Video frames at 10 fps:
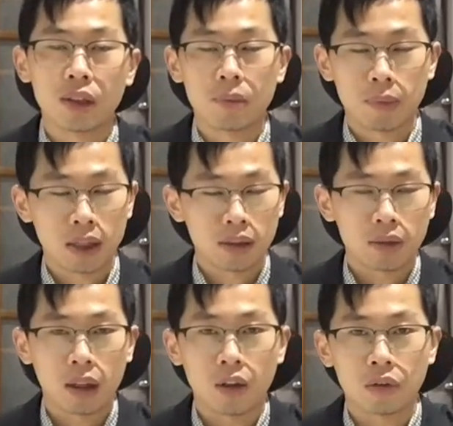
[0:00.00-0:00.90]
pass
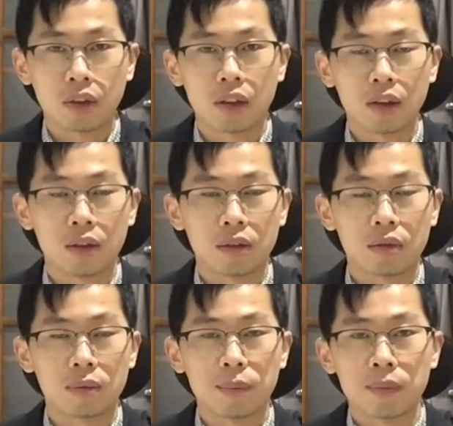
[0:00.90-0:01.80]
out the
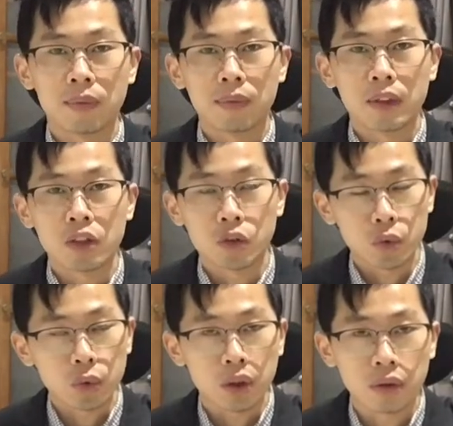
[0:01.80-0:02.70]

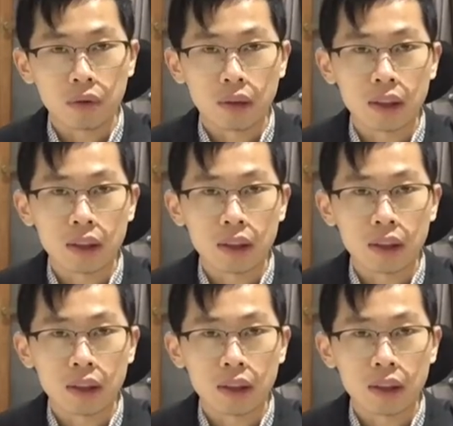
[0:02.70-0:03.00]
stool,